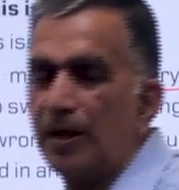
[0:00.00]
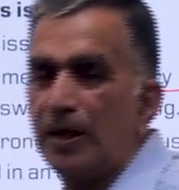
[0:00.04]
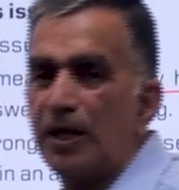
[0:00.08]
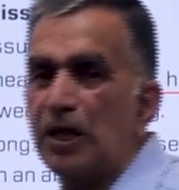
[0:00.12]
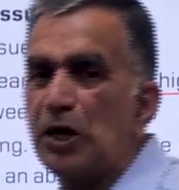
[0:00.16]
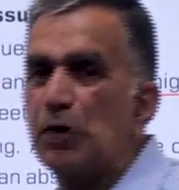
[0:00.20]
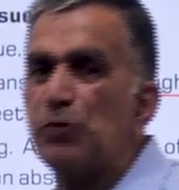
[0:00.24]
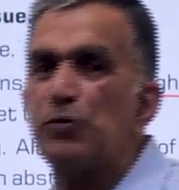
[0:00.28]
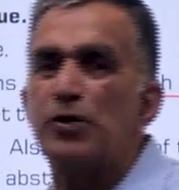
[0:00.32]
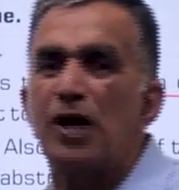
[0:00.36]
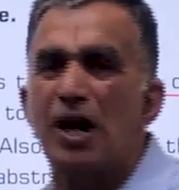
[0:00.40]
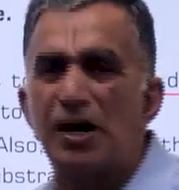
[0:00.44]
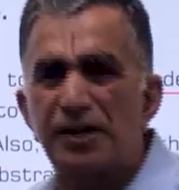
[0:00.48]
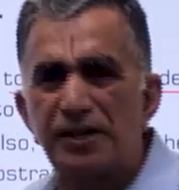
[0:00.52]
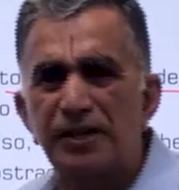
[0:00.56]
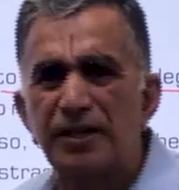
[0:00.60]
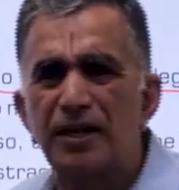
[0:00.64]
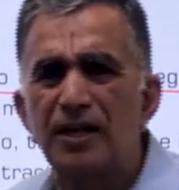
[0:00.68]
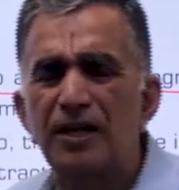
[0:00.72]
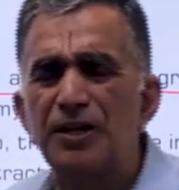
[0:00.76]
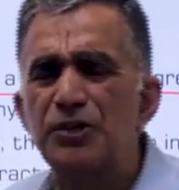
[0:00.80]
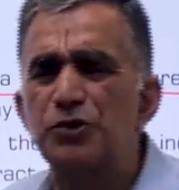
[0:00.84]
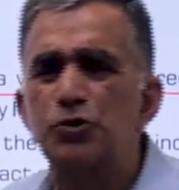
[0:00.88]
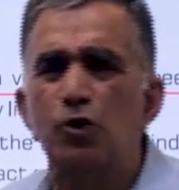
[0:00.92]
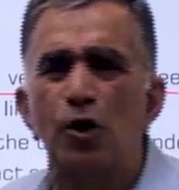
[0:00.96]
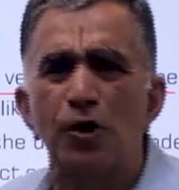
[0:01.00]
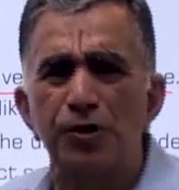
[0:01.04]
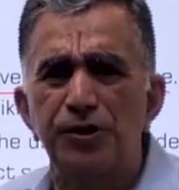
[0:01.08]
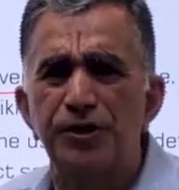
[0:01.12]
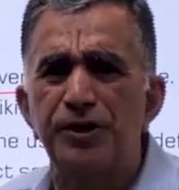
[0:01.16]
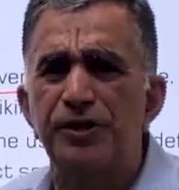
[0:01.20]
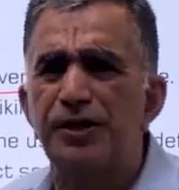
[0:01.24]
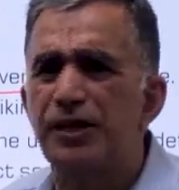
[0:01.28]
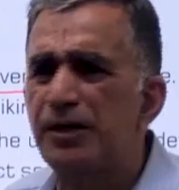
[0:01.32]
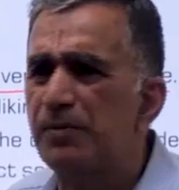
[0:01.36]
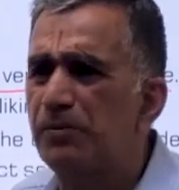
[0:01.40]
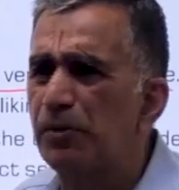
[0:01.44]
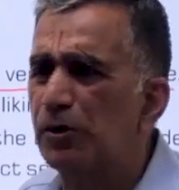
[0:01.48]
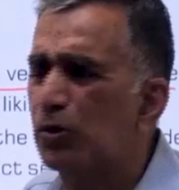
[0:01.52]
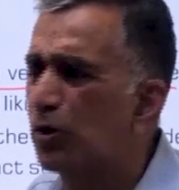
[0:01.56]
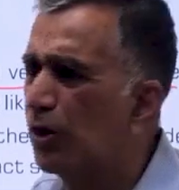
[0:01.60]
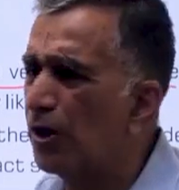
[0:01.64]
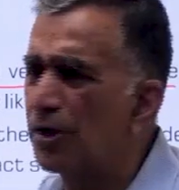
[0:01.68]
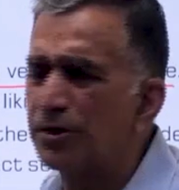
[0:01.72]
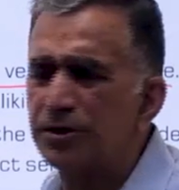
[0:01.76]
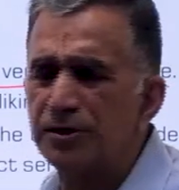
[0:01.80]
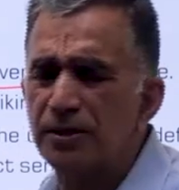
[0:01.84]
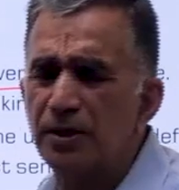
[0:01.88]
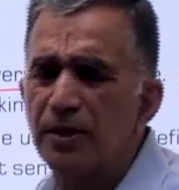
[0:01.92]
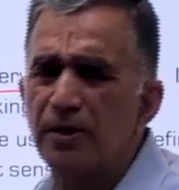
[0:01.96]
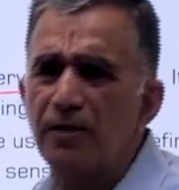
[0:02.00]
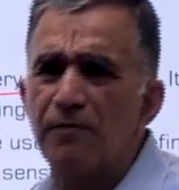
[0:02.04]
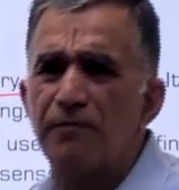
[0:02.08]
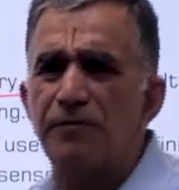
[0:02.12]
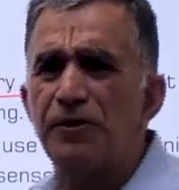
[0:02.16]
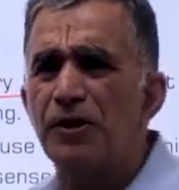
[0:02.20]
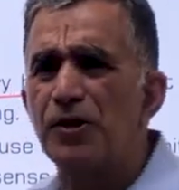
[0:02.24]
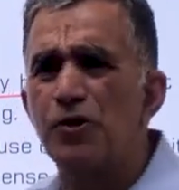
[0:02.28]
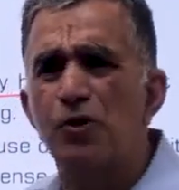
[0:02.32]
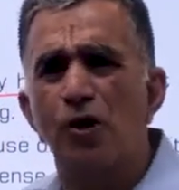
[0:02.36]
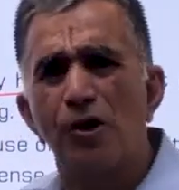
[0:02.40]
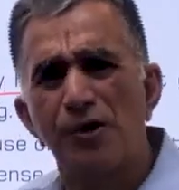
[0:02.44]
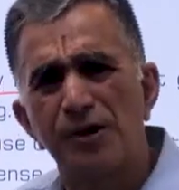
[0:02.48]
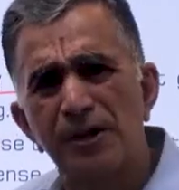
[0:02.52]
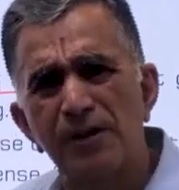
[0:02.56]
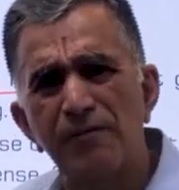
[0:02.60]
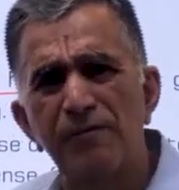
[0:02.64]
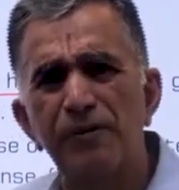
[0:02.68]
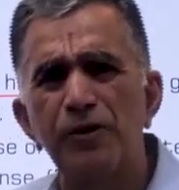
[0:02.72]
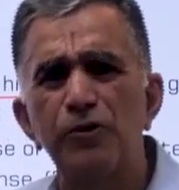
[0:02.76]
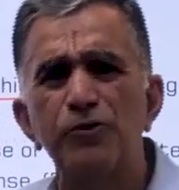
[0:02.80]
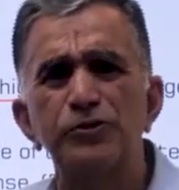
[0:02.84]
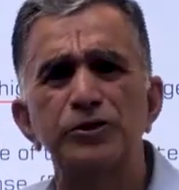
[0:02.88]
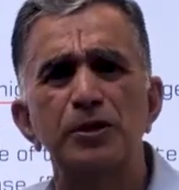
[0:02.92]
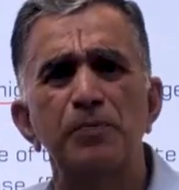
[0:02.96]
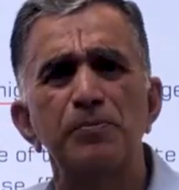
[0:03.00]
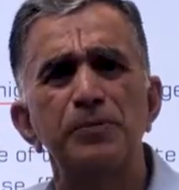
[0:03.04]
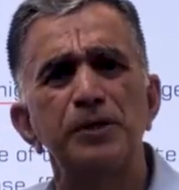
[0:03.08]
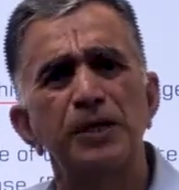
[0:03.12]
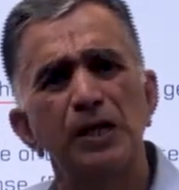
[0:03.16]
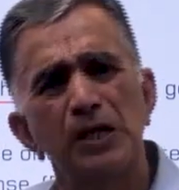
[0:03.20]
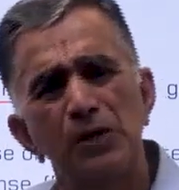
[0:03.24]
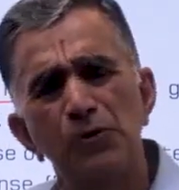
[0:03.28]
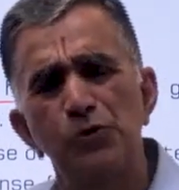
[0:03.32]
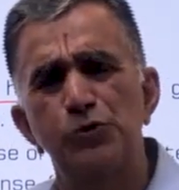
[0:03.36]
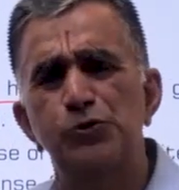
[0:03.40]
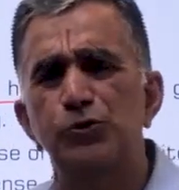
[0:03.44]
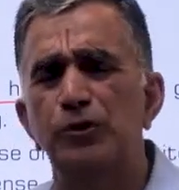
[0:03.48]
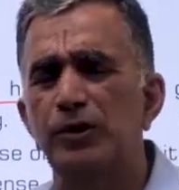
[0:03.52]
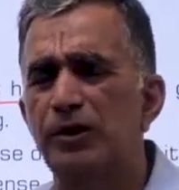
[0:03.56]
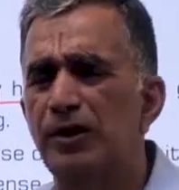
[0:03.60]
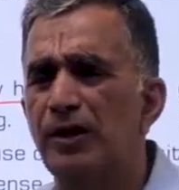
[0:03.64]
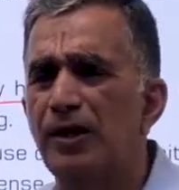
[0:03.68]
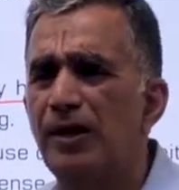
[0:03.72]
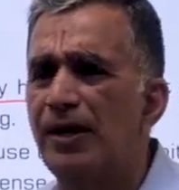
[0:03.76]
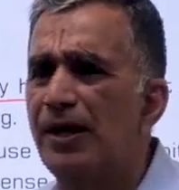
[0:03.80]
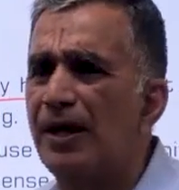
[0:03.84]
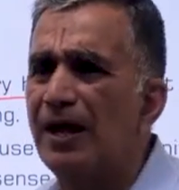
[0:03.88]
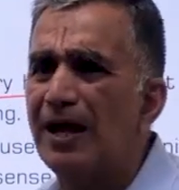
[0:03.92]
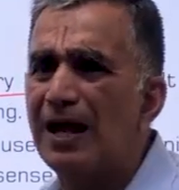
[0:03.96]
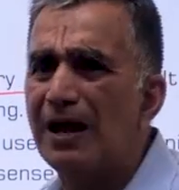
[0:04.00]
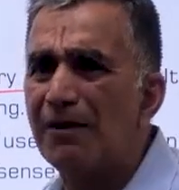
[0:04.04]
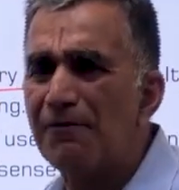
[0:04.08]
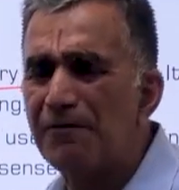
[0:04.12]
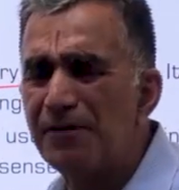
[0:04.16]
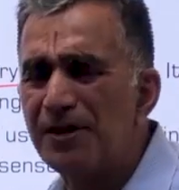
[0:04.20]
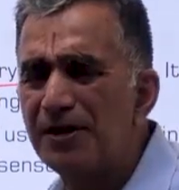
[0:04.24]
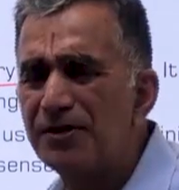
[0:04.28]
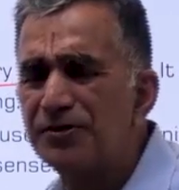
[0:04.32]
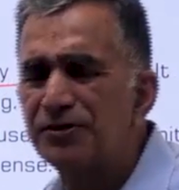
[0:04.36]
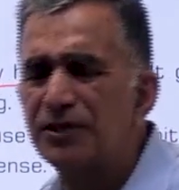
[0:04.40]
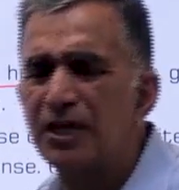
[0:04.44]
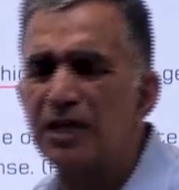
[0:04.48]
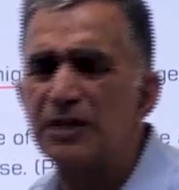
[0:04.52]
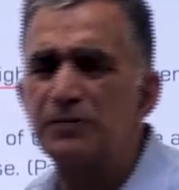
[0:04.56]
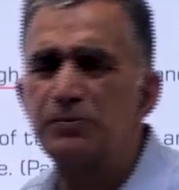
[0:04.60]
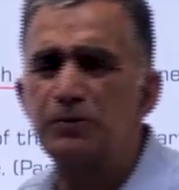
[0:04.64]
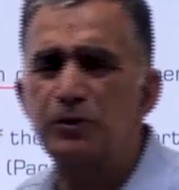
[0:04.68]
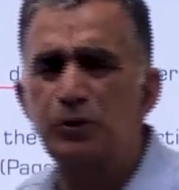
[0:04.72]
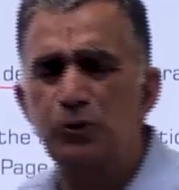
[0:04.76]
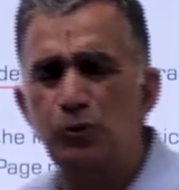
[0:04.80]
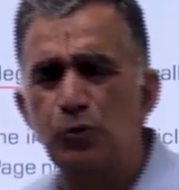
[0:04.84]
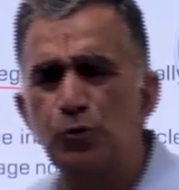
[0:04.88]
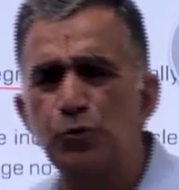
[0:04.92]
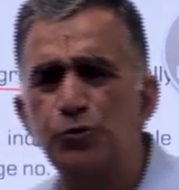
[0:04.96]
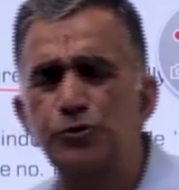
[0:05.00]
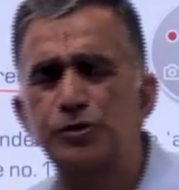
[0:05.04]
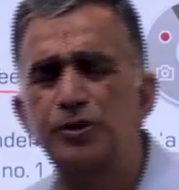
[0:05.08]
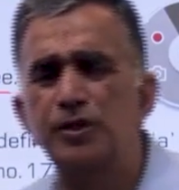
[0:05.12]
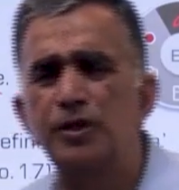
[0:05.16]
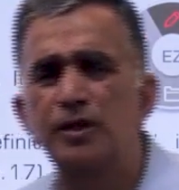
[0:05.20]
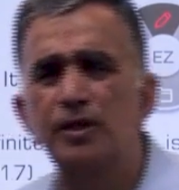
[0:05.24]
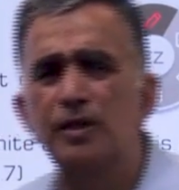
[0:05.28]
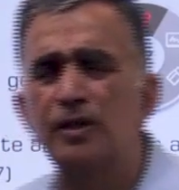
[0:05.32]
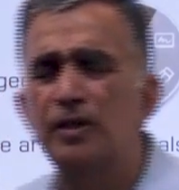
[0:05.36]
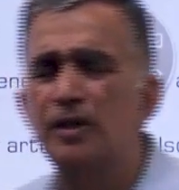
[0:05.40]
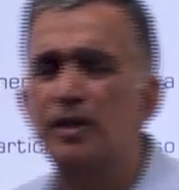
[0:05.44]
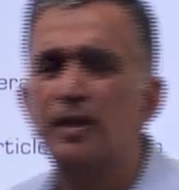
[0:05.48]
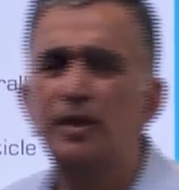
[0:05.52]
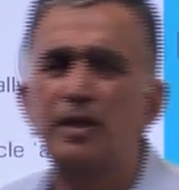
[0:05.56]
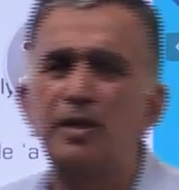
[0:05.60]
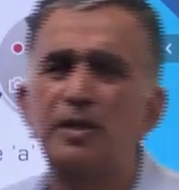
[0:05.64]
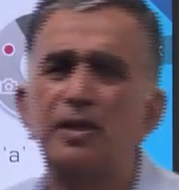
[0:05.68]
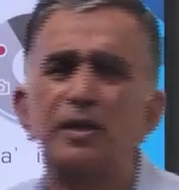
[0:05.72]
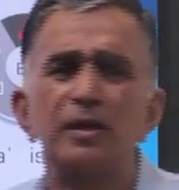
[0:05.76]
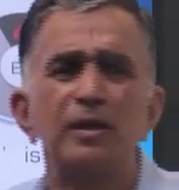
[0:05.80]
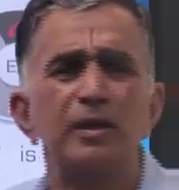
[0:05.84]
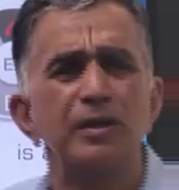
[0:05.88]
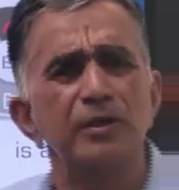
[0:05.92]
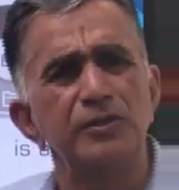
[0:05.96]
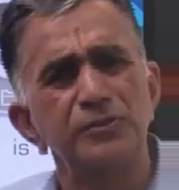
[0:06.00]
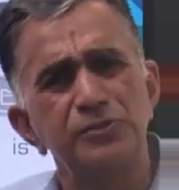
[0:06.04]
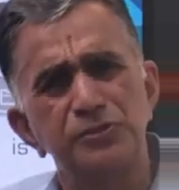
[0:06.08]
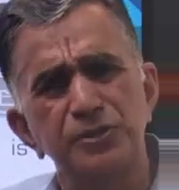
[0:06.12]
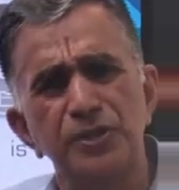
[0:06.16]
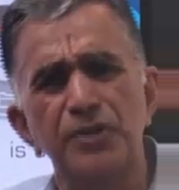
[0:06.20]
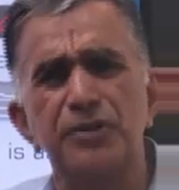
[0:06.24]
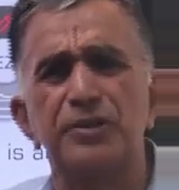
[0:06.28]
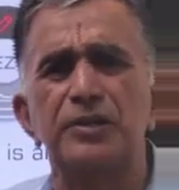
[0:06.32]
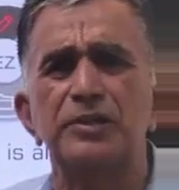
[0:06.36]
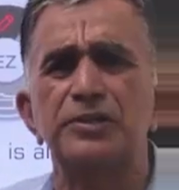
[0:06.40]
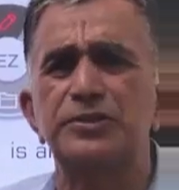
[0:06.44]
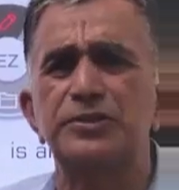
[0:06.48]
Even article is not needed because we are not referring to something individual. Evidence has been used in a general